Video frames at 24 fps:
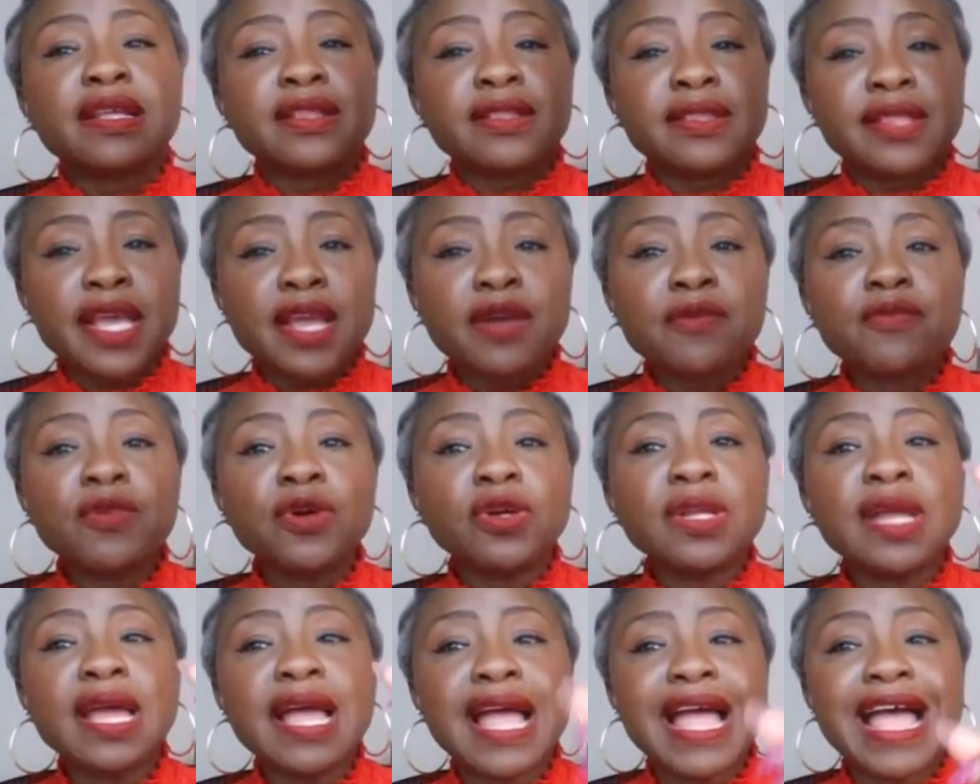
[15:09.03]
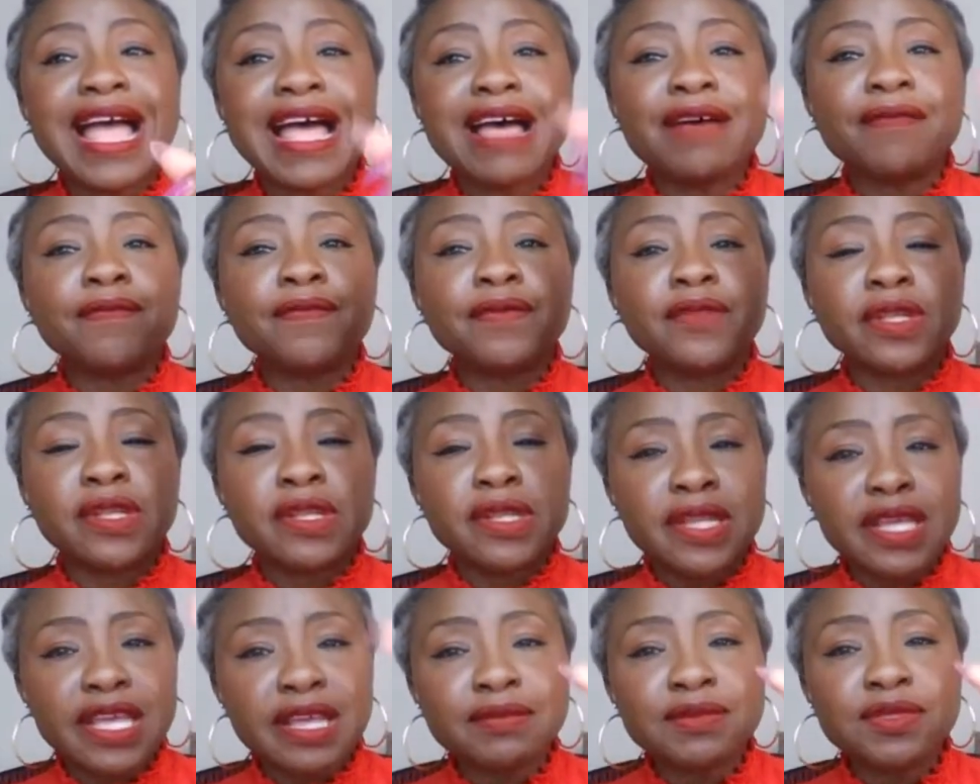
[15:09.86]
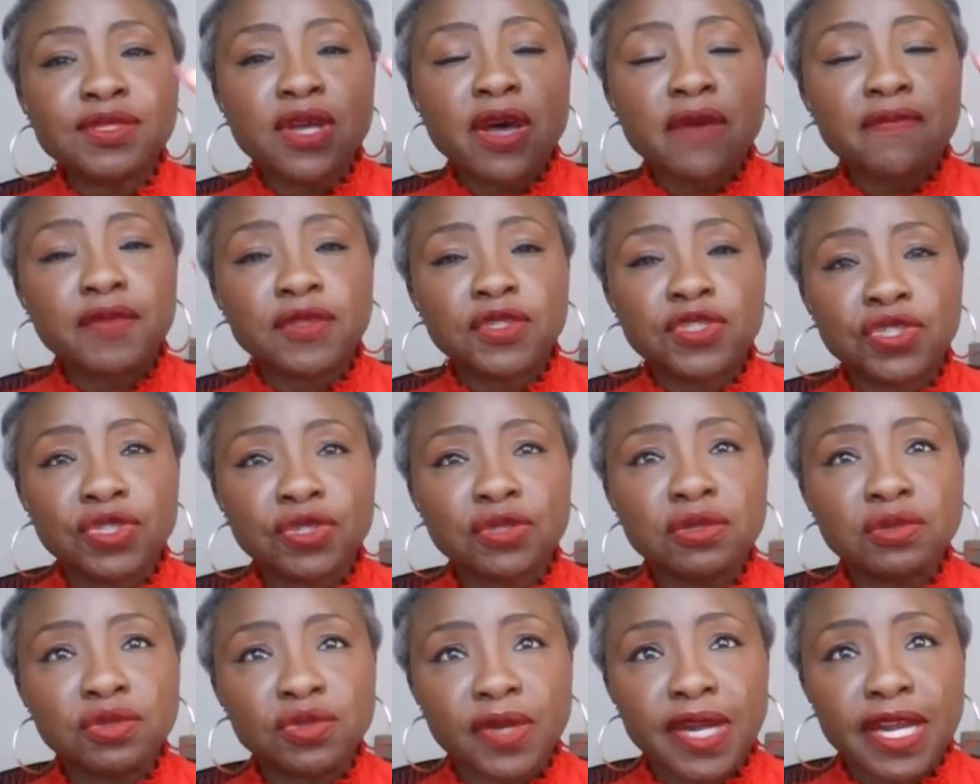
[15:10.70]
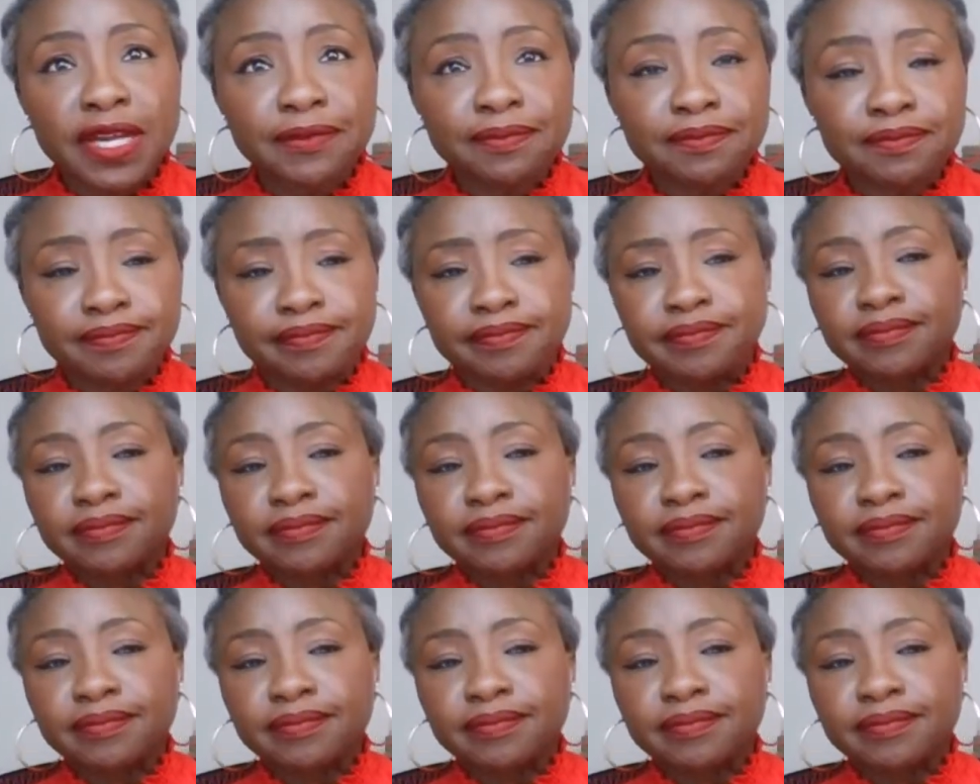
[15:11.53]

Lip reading: they would have the names of the children